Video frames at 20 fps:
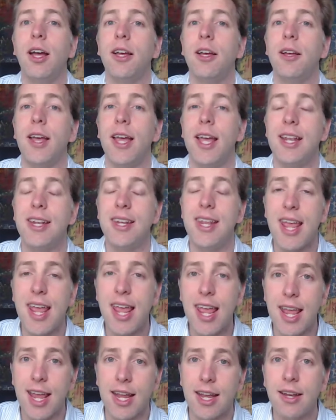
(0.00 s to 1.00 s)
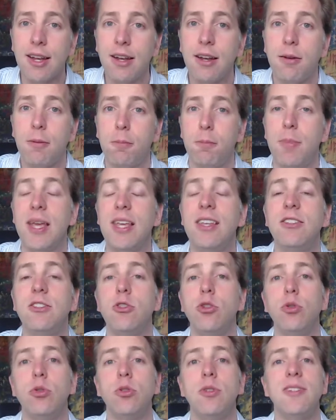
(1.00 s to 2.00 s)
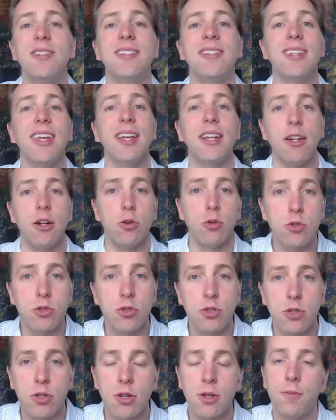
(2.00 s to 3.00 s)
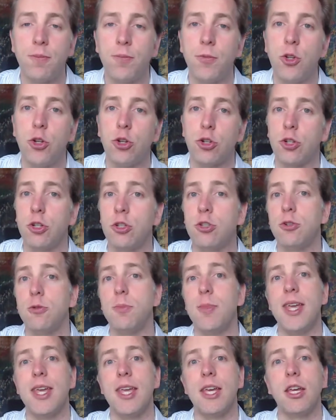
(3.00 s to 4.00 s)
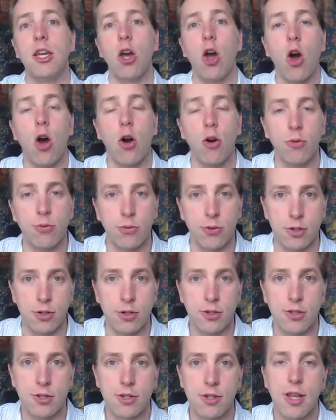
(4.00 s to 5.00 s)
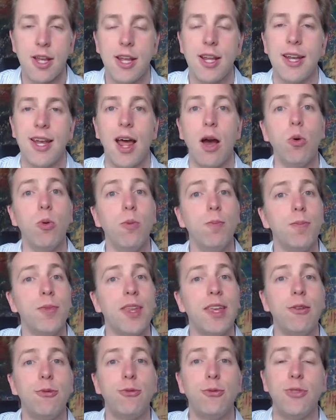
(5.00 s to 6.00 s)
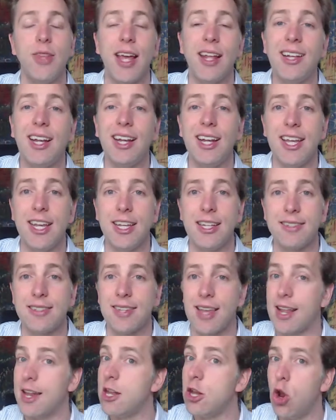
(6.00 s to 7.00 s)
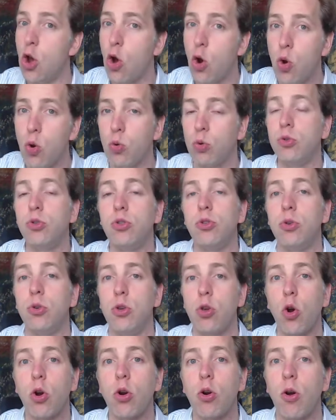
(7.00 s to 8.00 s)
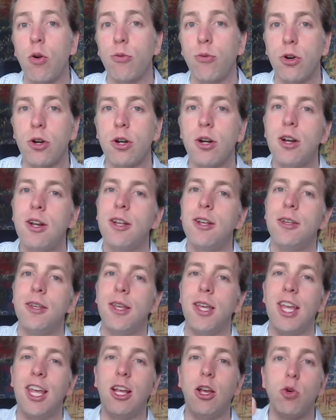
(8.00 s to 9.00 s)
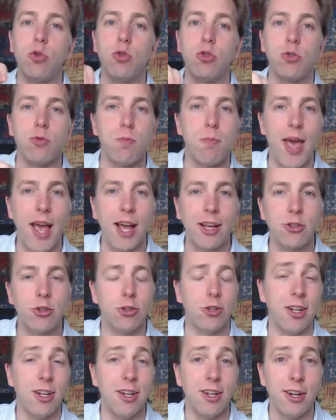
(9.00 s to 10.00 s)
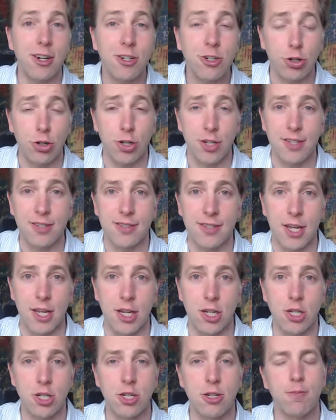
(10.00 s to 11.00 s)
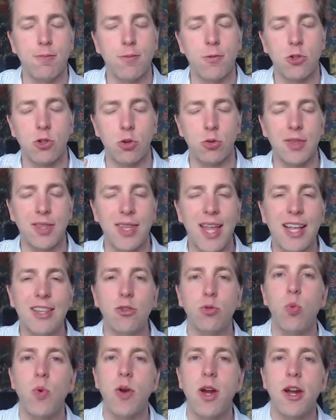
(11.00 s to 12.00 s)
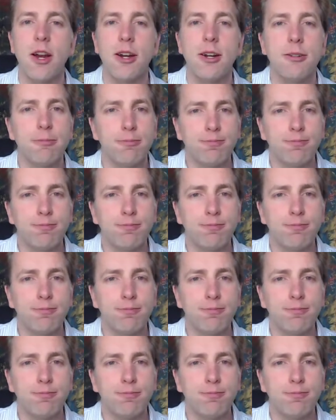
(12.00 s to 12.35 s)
and then based on signals, you're going to make offers. Now, if that lead said no to your offer, it goes back to the nurturing stage. So that's where